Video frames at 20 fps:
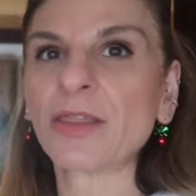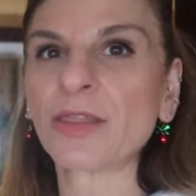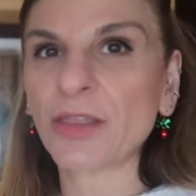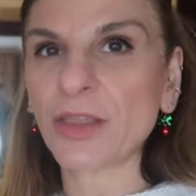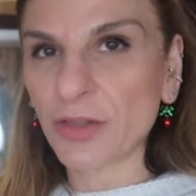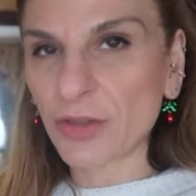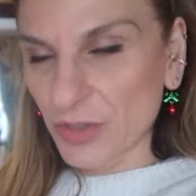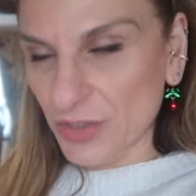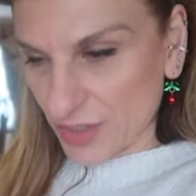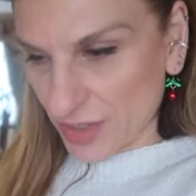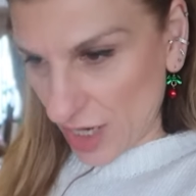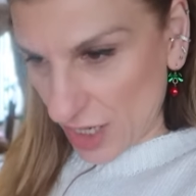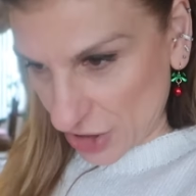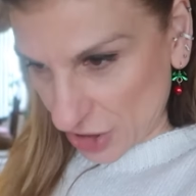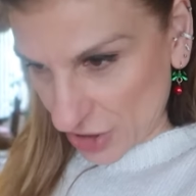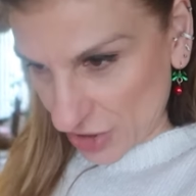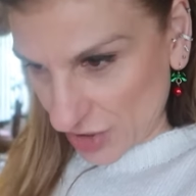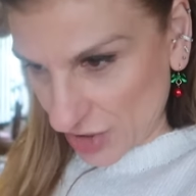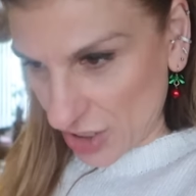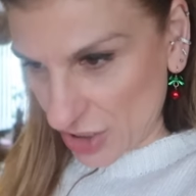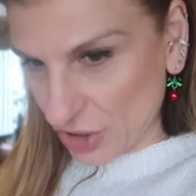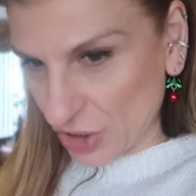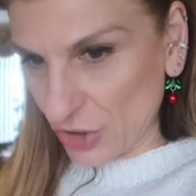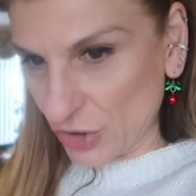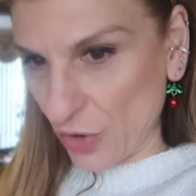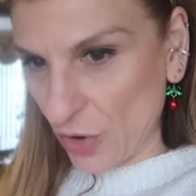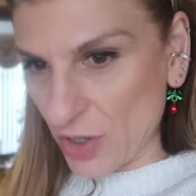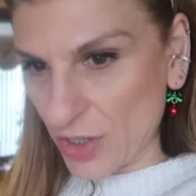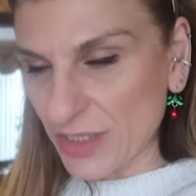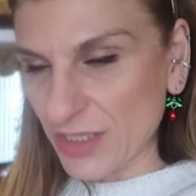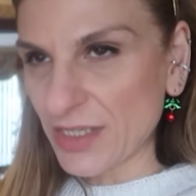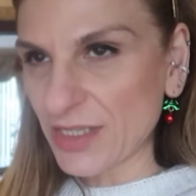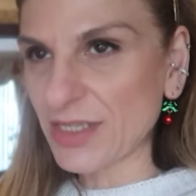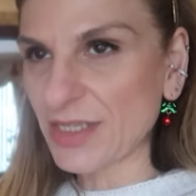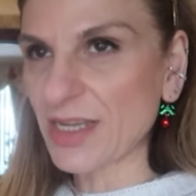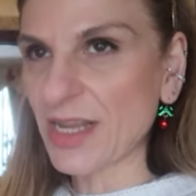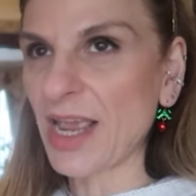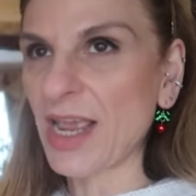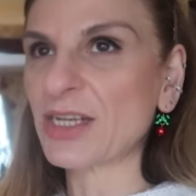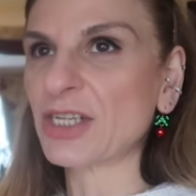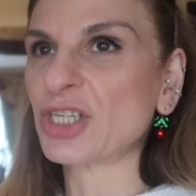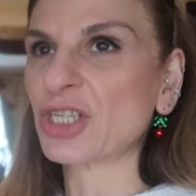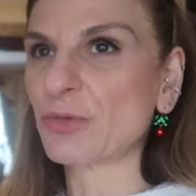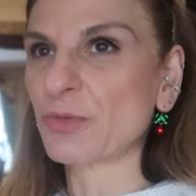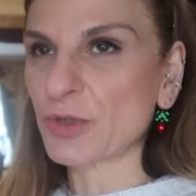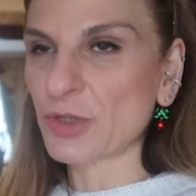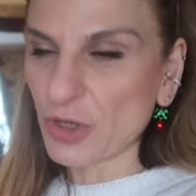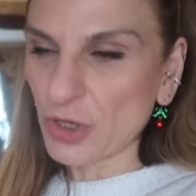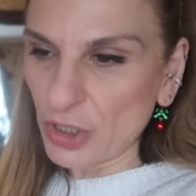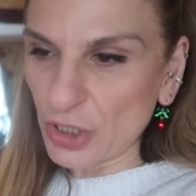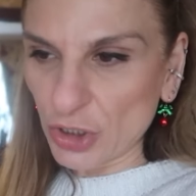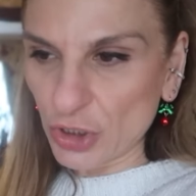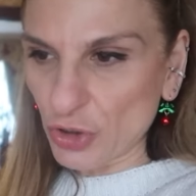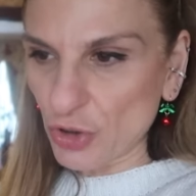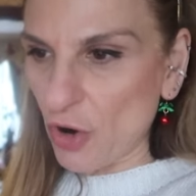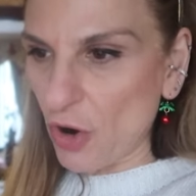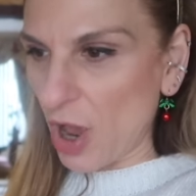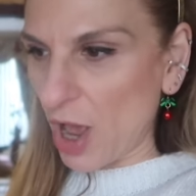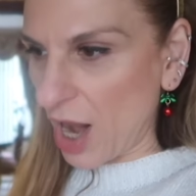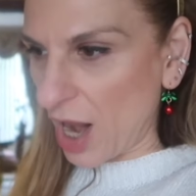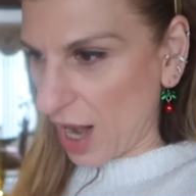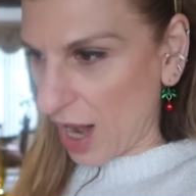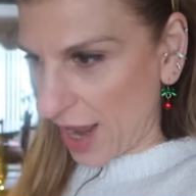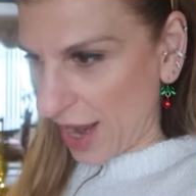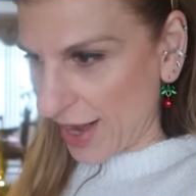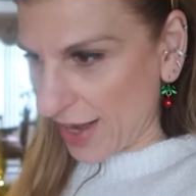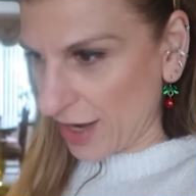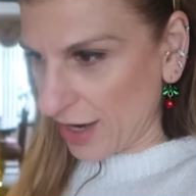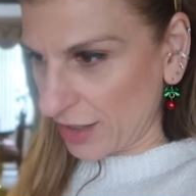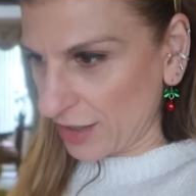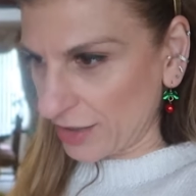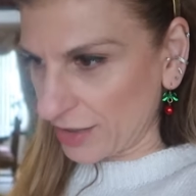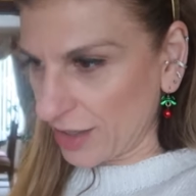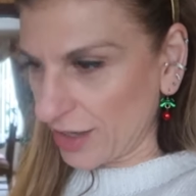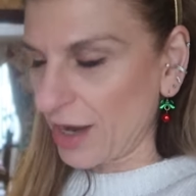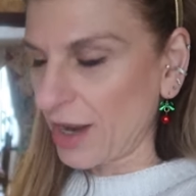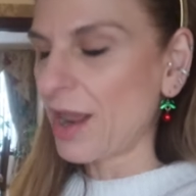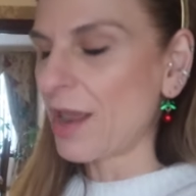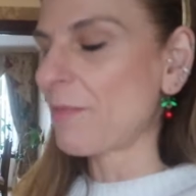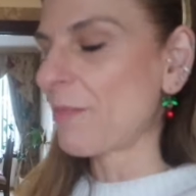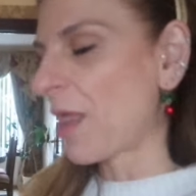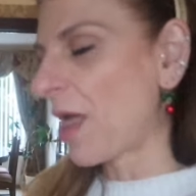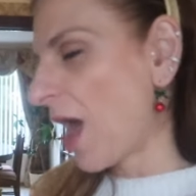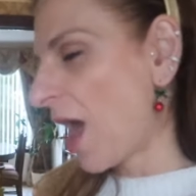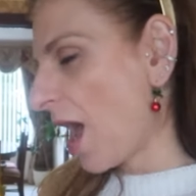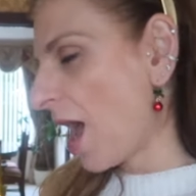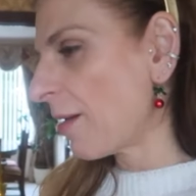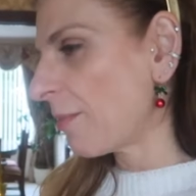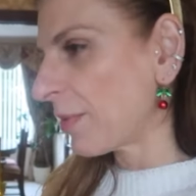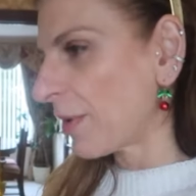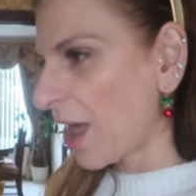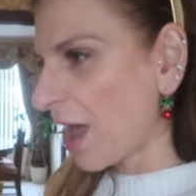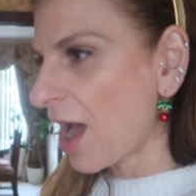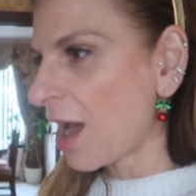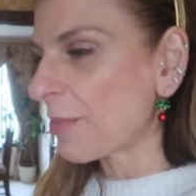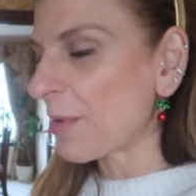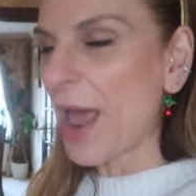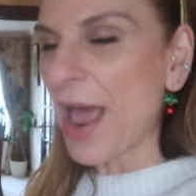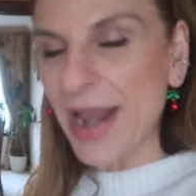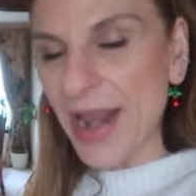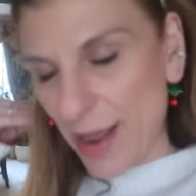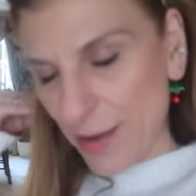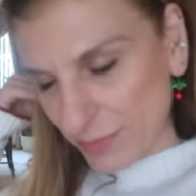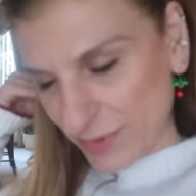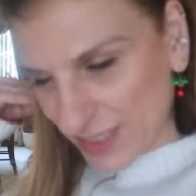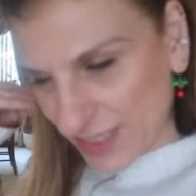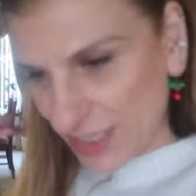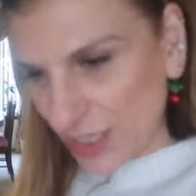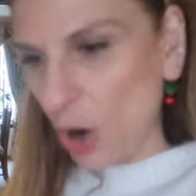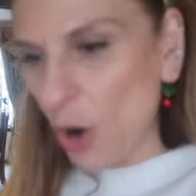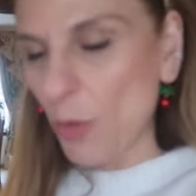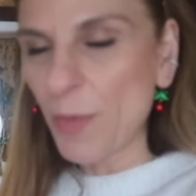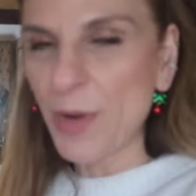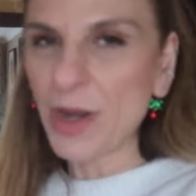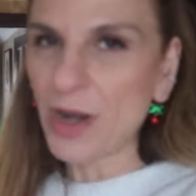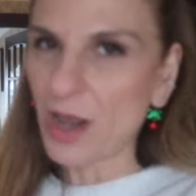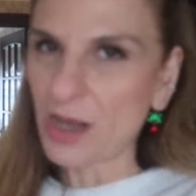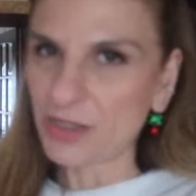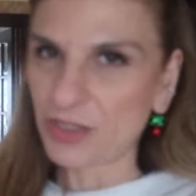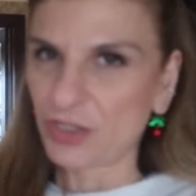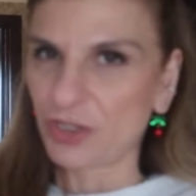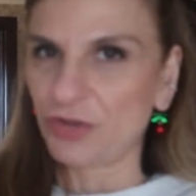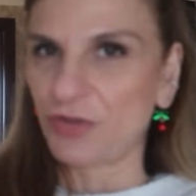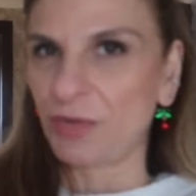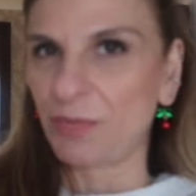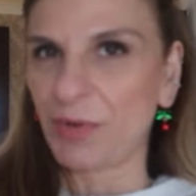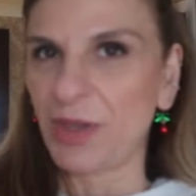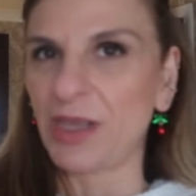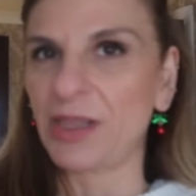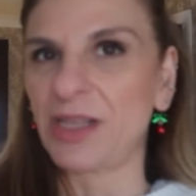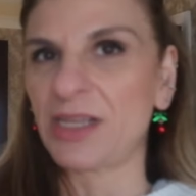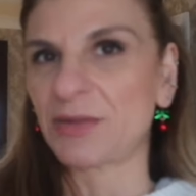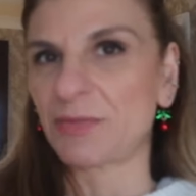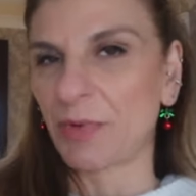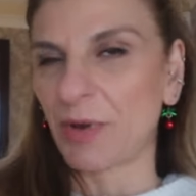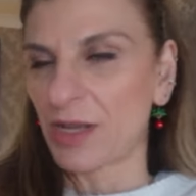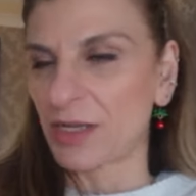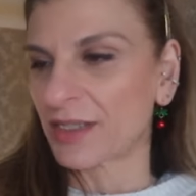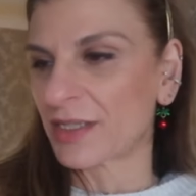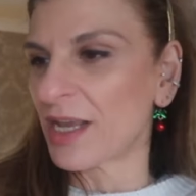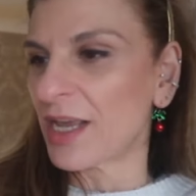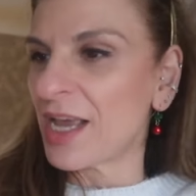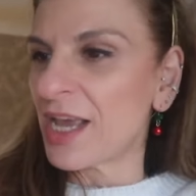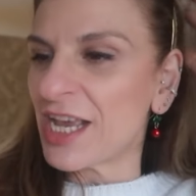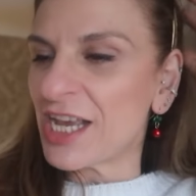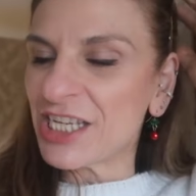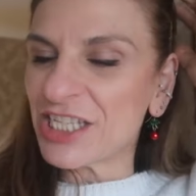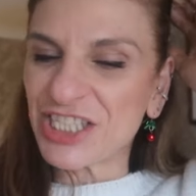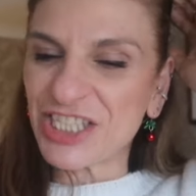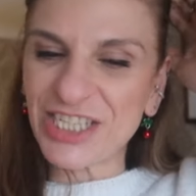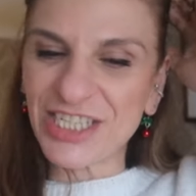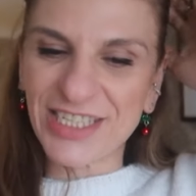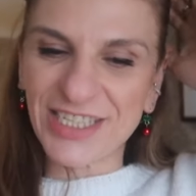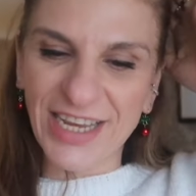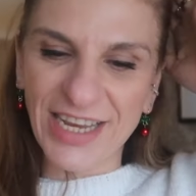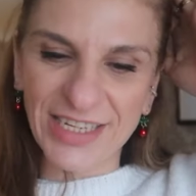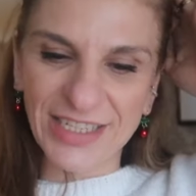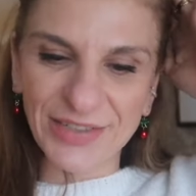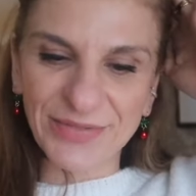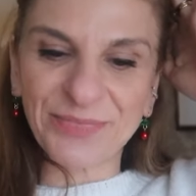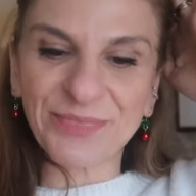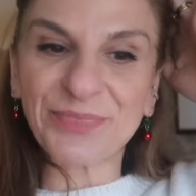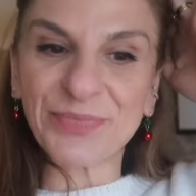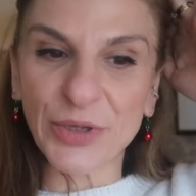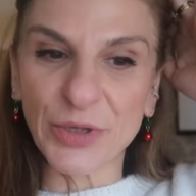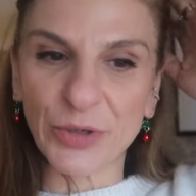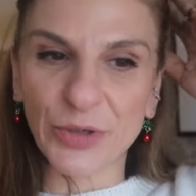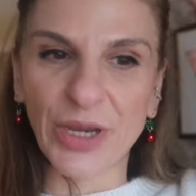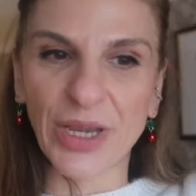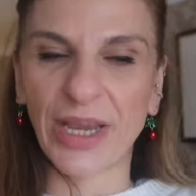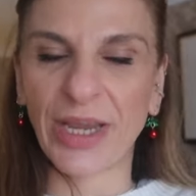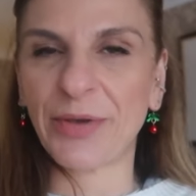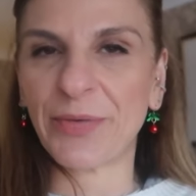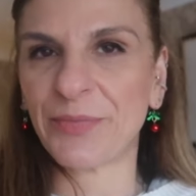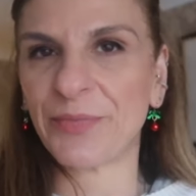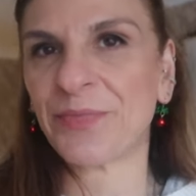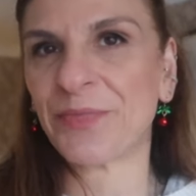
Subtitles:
The such and such a doctor said she was going to draw a line under it, blah, blah, blah. And I'm still being asked to repeat these bloods. She said, okay.